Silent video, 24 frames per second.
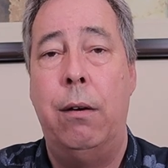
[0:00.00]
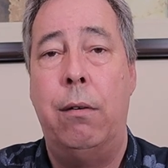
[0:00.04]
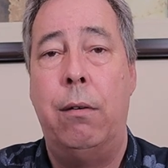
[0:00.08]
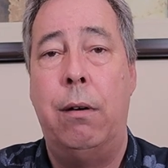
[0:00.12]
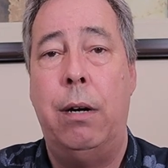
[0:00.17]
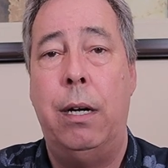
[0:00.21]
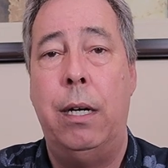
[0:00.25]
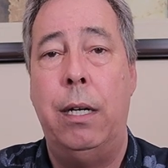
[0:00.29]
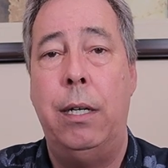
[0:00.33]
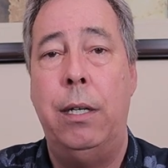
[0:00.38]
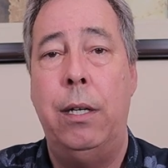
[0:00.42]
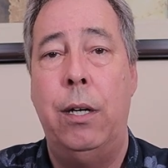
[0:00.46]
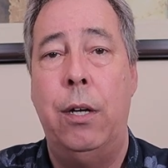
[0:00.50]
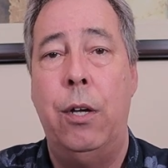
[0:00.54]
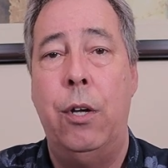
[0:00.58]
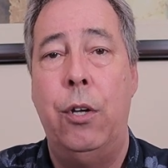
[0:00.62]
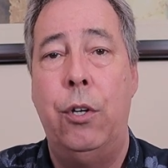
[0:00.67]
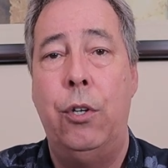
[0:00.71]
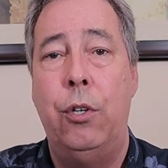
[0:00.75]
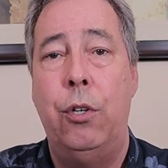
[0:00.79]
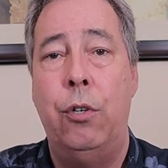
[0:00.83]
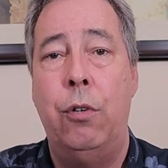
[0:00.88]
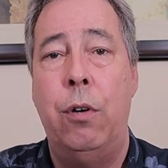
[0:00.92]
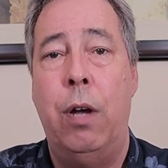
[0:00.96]
right,
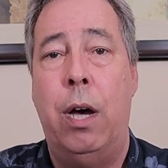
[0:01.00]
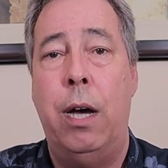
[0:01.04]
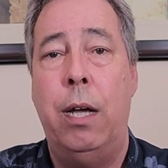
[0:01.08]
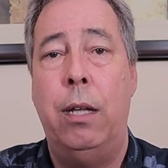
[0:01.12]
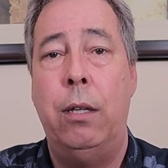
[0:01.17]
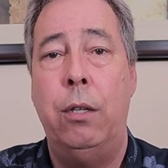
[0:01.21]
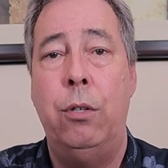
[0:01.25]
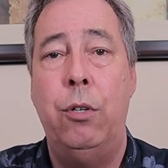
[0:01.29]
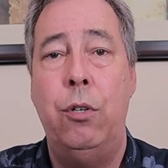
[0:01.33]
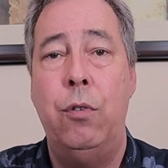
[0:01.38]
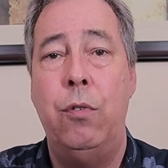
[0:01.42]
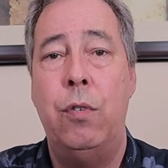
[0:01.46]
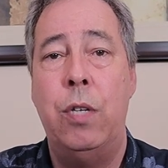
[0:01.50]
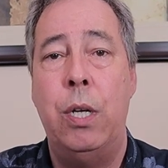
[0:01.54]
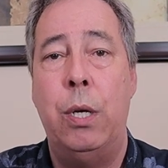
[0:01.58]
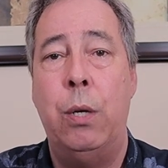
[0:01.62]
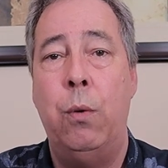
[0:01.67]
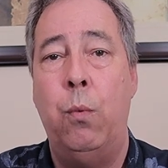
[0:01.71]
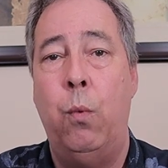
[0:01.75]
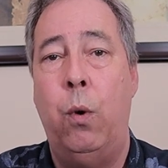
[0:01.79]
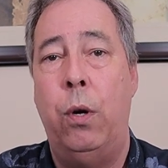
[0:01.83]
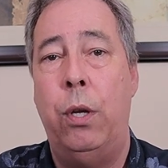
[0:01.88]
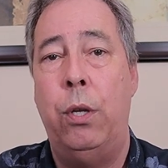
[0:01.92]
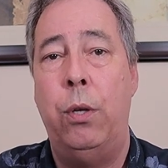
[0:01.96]
you're not
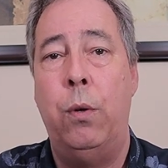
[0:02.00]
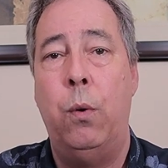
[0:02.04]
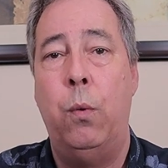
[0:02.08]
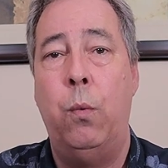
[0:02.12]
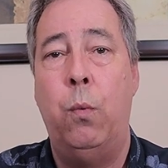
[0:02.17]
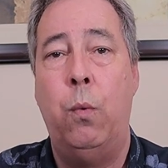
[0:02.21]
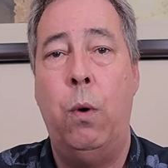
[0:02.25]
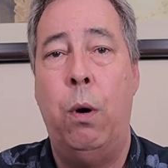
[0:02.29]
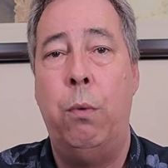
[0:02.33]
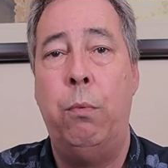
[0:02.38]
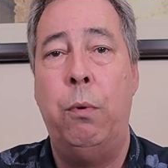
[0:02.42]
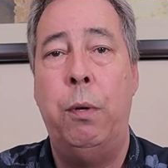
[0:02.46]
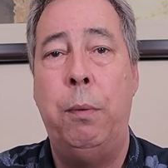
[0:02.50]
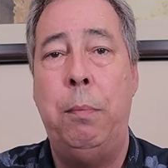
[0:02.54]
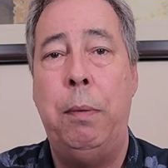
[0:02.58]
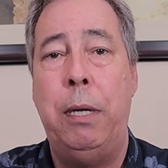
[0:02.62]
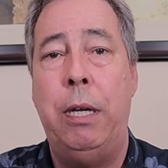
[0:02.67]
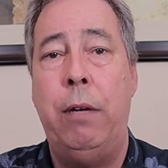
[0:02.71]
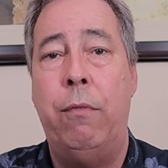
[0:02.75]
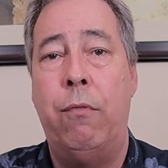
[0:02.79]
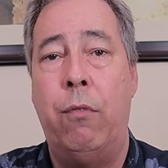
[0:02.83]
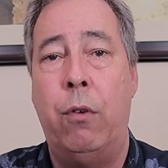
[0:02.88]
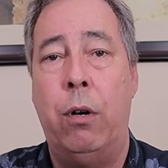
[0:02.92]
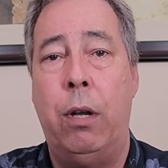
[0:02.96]
losing what would
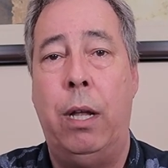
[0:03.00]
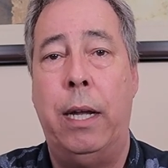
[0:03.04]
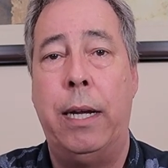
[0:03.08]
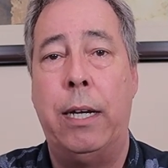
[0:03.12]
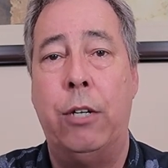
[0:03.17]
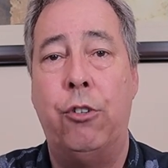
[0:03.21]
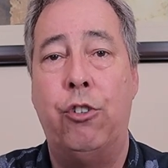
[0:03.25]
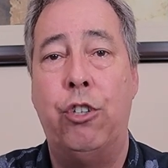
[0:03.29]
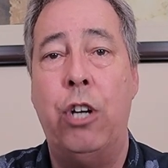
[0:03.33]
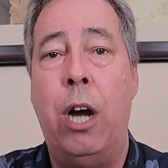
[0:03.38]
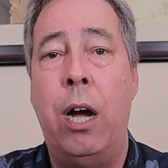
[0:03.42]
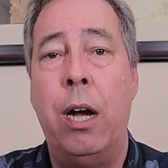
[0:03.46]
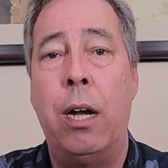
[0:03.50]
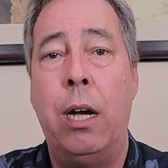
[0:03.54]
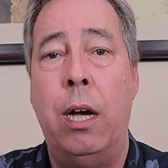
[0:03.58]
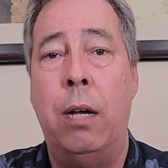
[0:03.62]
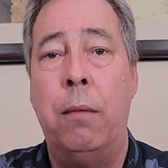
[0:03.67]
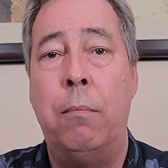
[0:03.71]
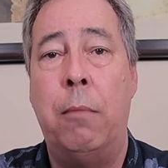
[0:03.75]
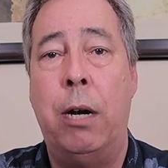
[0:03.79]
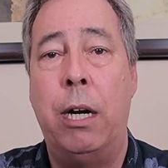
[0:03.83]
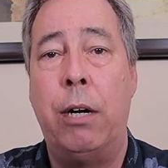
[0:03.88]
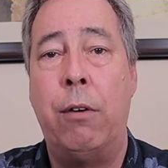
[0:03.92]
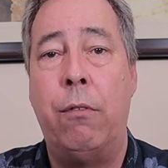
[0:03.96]
be for like a
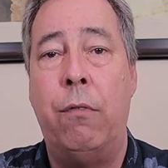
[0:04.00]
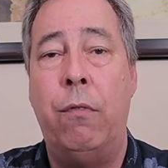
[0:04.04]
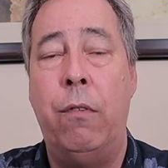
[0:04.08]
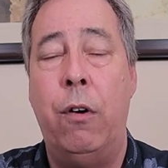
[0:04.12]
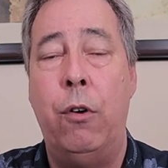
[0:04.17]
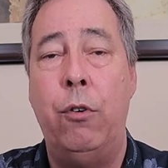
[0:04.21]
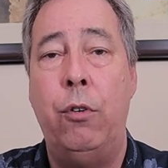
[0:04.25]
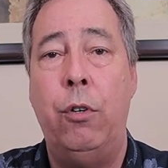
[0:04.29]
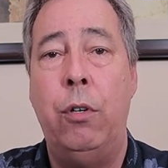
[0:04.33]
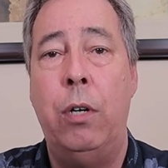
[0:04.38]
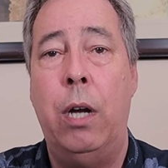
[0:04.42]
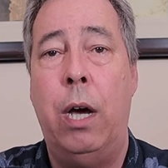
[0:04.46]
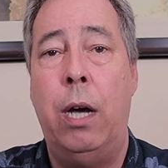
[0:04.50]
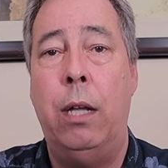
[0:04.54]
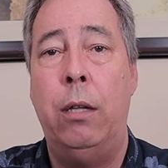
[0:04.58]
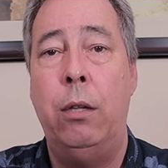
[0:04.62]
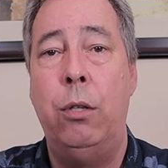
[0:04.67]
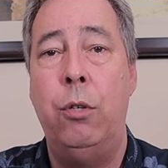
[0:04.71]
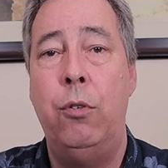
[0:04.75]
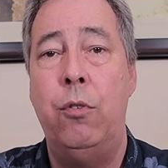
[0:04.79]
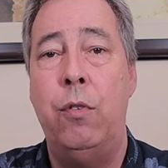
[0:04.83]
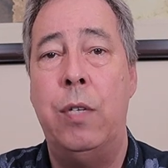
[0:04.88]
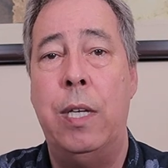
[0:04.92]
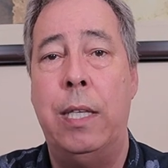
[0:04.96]
shotgun microphone. You're not
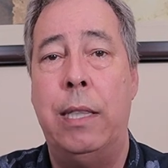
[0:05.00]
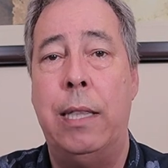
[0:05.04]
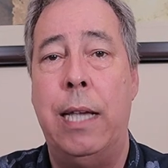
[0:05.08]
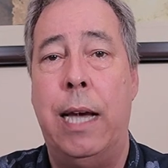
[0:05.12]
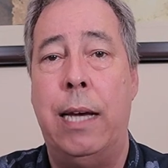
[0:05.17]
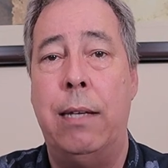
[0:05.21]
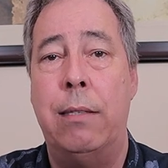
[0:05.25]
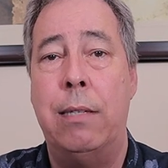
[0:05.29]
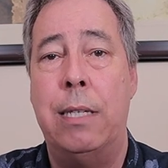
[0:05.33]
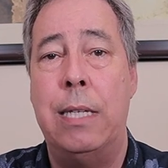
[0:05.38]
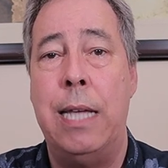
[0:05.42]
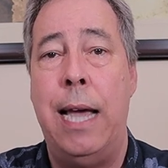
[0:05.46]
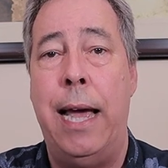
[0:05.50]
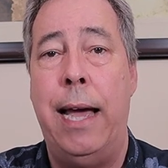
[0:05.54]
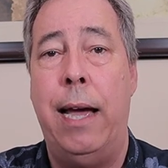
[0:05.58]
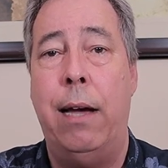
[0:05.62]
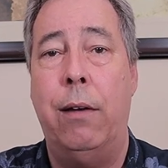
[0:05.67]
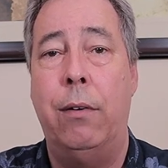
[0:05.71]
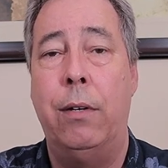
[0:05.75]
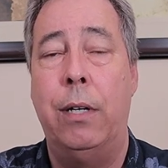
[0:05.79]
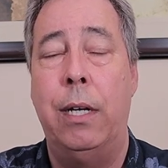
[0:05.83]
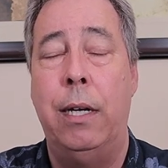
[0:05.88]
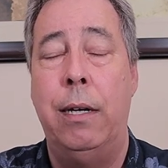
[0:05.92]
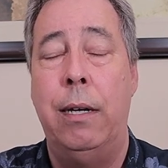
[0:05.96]
losing that
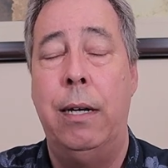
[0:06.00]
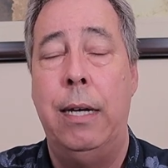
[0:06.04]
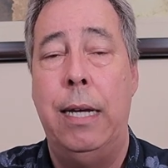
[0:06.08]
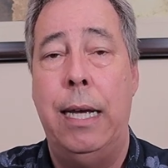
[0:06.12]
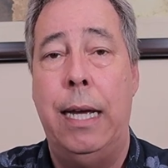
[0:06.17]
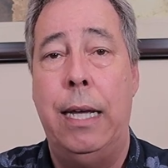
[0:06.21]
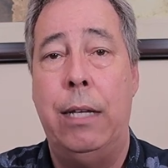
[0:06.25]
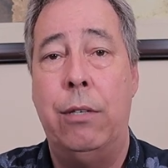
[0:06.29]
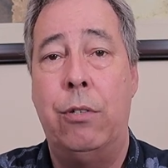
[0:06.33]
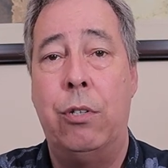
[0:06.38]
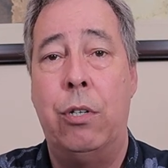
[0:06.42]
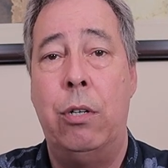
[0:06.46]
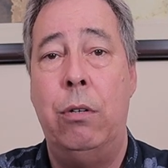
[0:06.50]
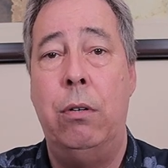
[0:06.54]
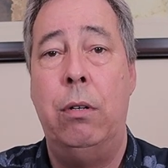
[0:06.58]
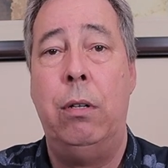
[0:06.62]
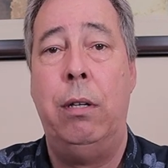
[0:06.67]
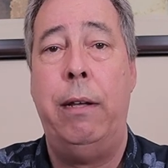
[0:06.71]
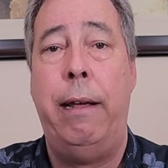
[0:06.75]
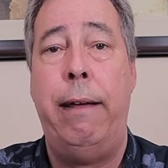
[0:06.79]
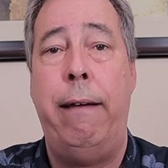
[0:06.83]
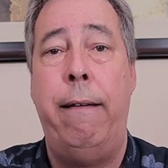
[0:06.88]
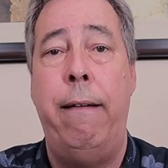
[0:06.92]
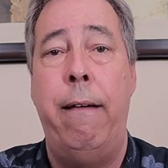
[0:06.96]
sound. And
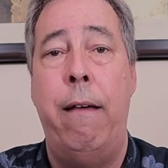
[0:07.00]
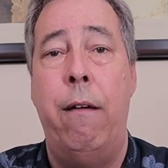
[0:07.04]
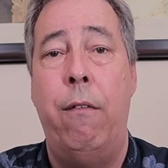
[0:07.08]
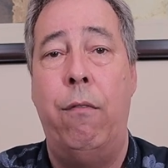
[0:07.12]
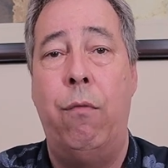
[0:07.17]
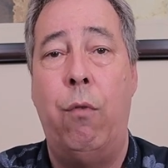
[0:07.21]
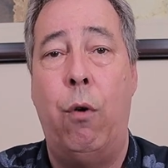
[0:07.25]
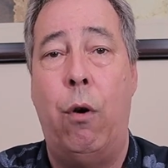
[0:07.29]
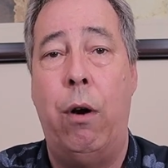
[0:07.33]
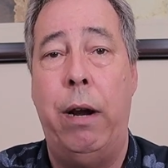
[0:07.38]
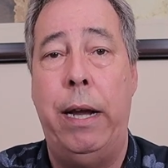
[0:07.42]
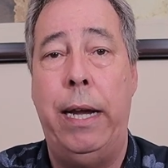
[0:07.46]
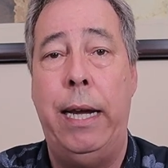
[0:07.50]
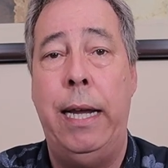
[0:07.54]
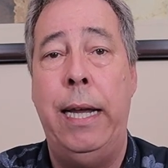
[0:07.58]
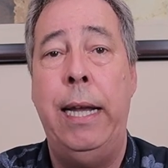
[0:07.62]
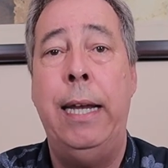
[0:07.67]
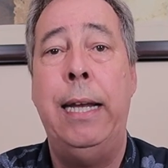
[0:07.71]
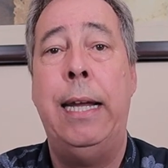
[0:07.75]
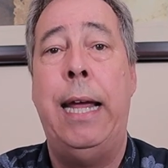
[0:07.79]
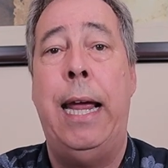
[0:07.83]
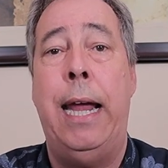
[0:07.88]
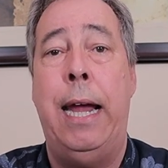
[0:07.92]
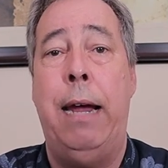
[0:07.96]
certainly for
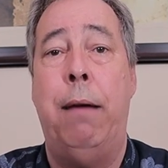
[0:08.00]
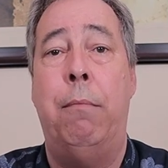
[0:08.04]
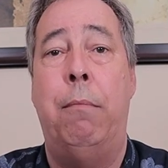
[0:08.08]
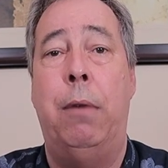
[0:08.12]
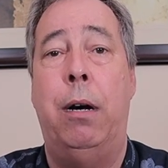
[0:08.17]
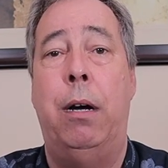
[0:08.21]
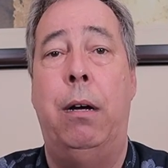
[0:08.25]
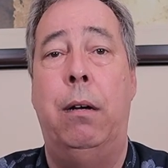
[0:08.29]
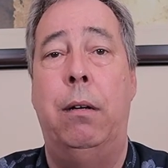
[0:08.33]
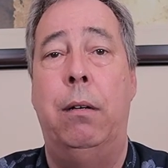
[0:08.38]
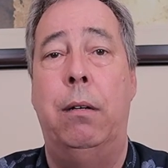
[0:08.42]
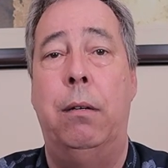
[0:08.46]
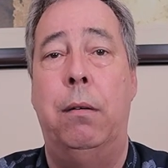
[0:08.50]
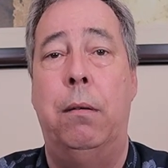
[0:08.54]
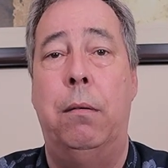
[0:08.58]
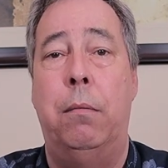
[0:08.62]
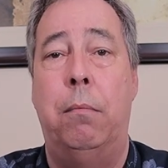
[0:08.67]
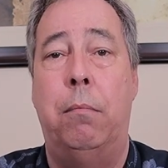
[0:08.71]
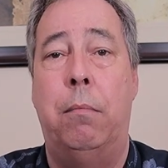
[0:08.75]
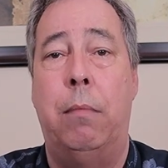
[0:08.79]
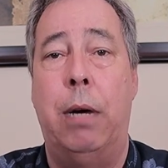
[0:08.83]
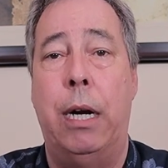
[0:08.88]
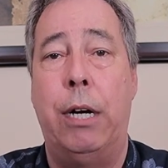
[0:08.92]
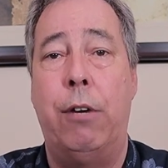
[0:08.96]
in-camera
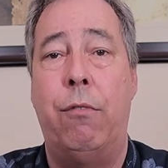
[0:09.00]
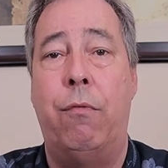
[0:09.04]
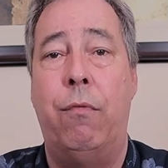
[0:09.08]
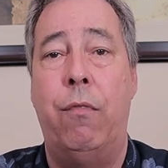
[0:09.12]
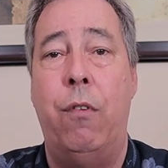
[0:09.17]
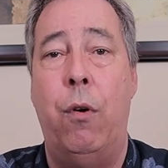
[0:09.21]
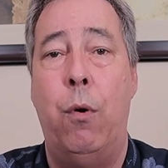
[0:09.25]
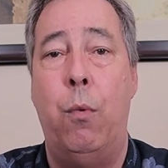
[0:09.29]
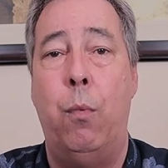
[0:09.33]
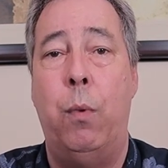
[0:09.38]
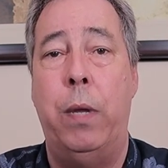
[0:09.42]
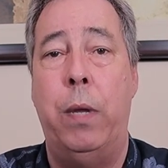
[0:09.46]
microphone